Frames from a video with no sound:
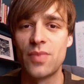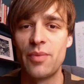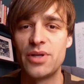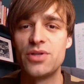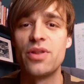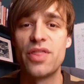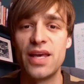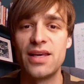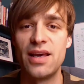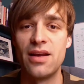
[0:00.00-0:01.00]

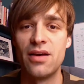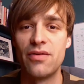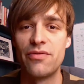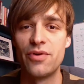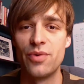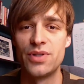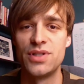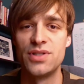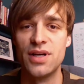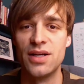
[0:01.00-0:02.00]
thank Hannah for what
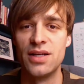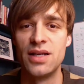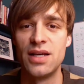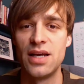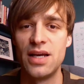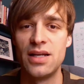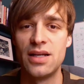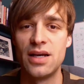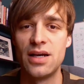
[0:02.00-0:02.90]
she's done, and